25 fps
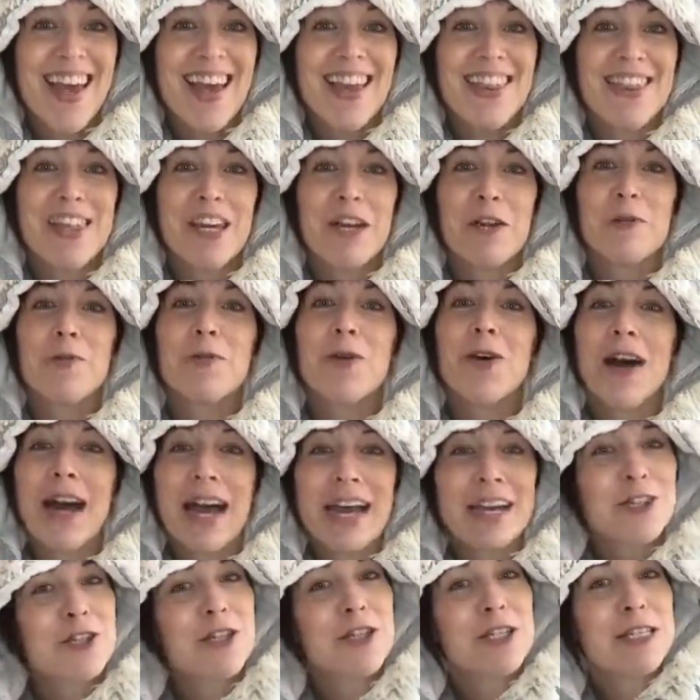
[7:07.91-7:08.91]
There will
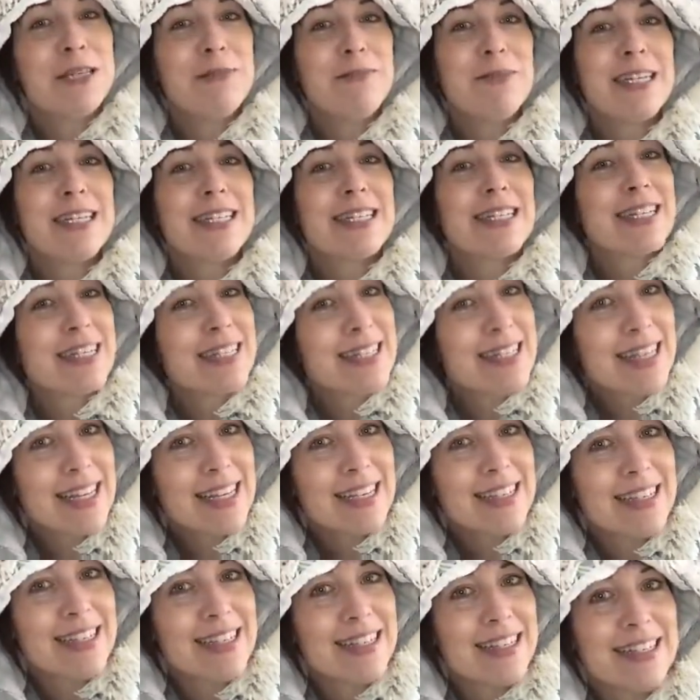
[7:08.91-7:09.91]
actually be
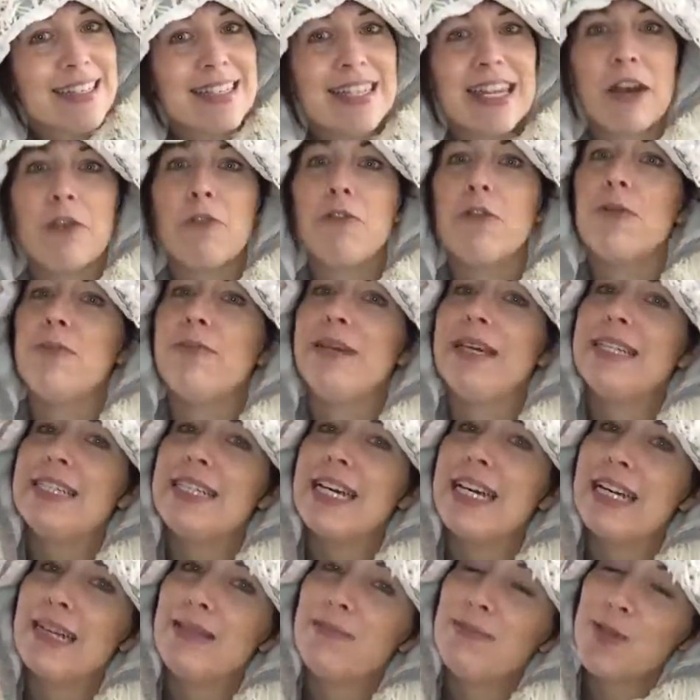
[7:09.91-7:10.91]
successes. There will be
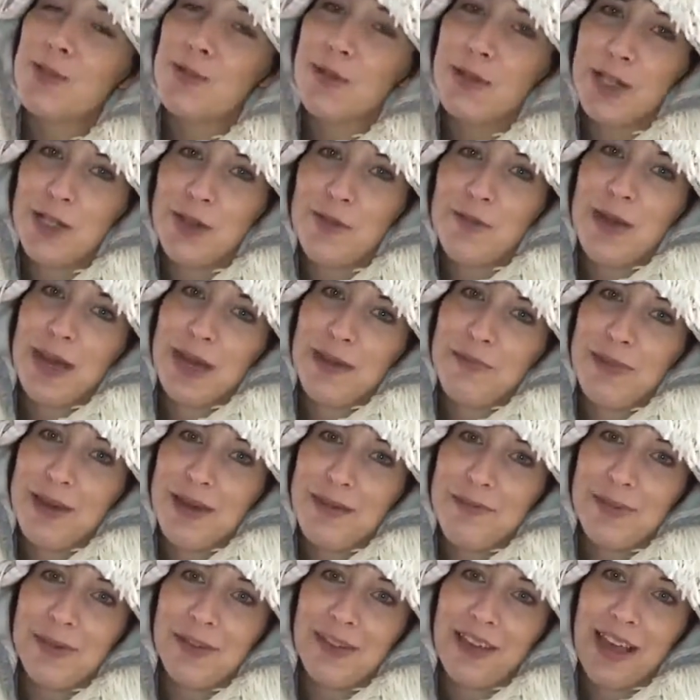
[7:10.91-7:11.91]
times when you make
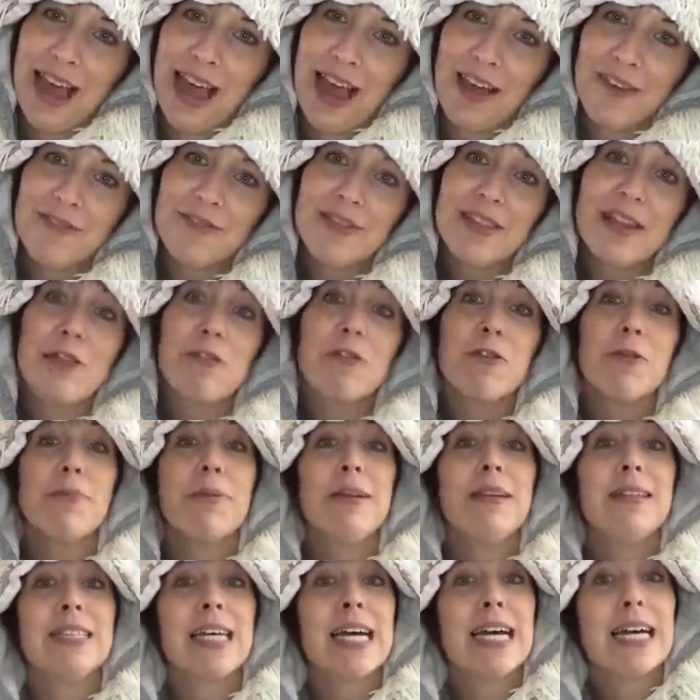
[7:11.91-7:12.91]
people laugh. There will
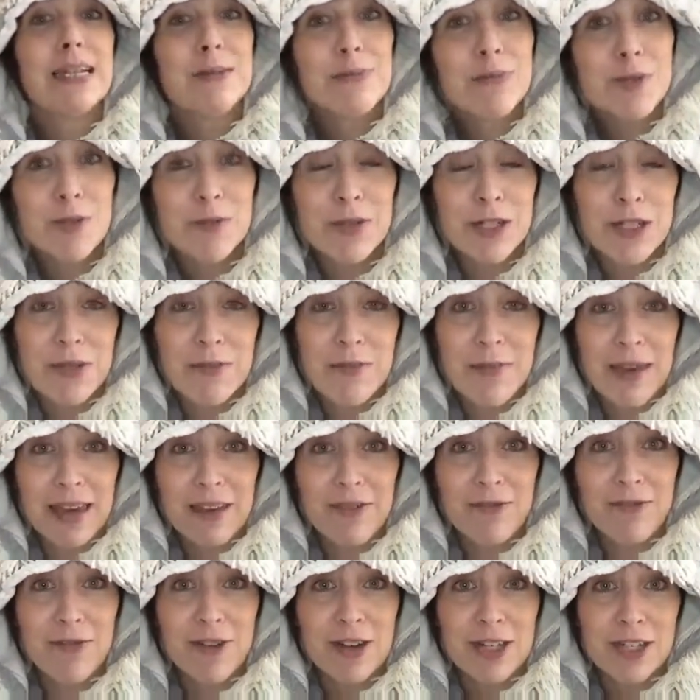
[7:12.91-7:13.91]
be times when you make
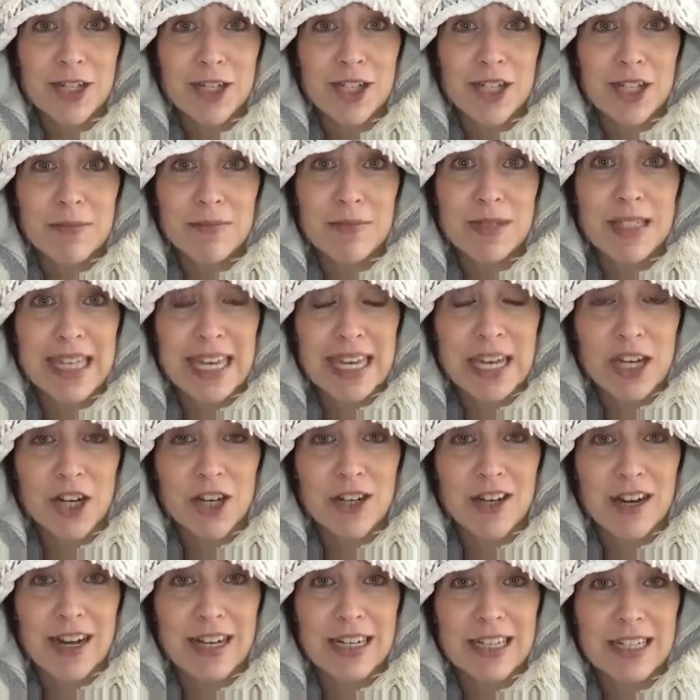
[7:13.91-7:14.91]
friendships that you're
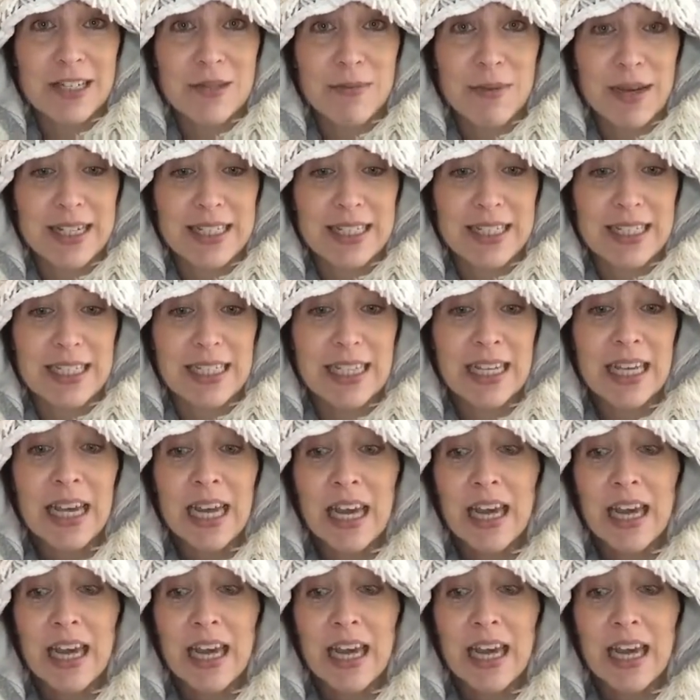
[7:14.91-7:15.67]
not expecting.